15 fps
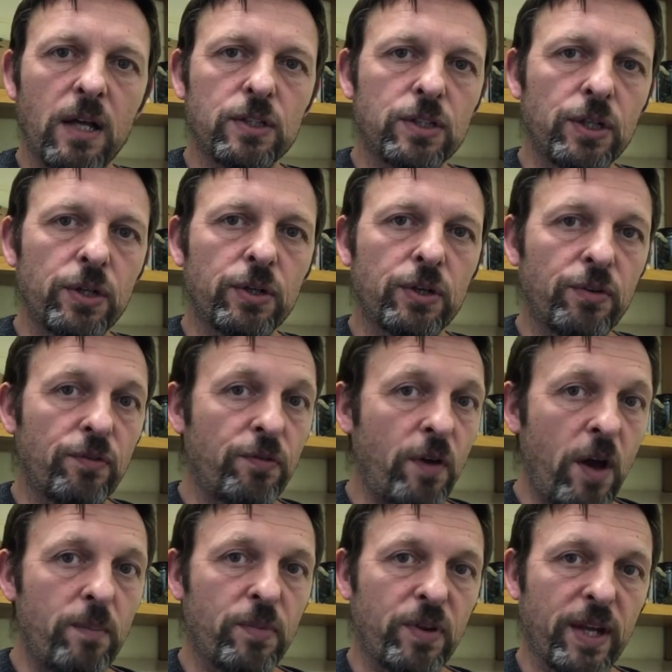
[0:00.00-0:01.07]
To
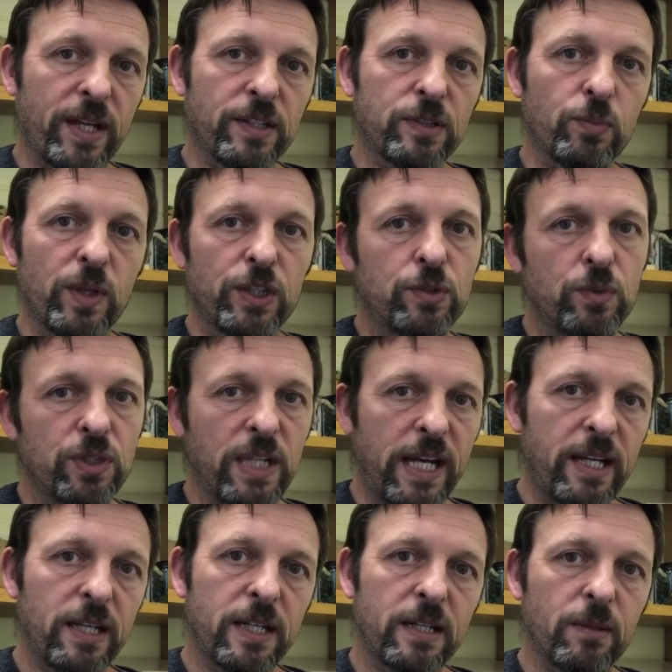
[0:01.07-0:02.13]
confirm things, which would
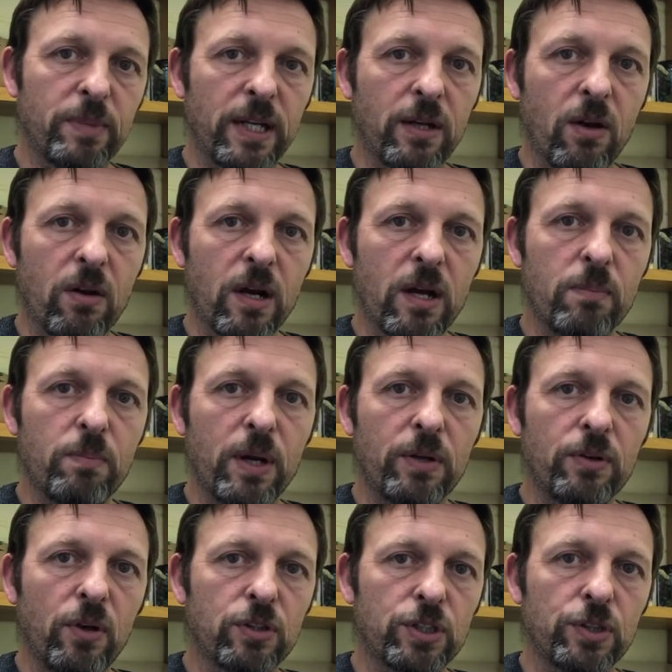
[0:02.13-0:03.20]
take a little bit longer, but
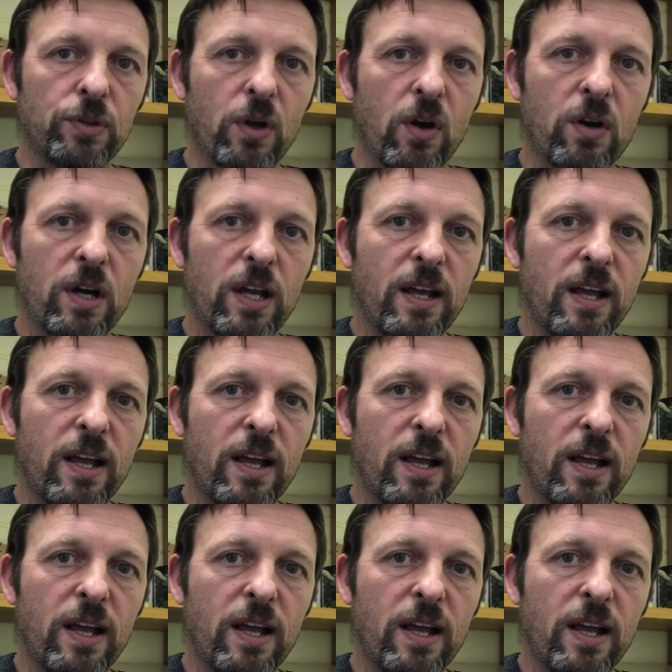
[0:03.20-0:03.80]
not too long.